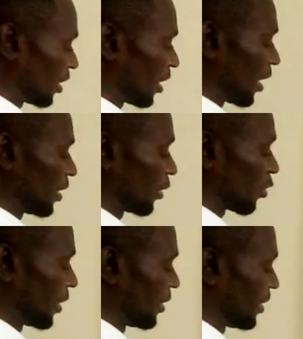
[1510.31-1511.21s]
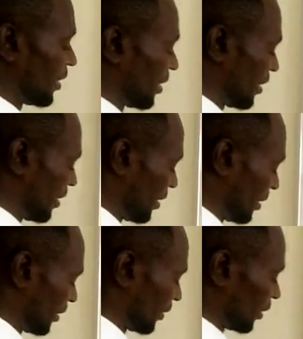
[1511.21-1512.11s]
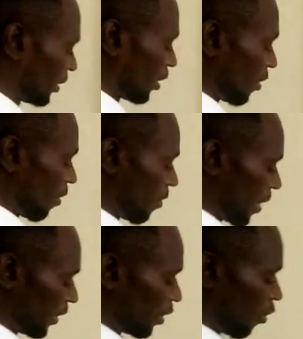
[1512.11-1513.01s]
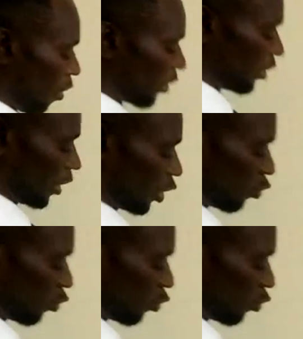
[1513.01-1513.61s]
and this one is. Alright, all this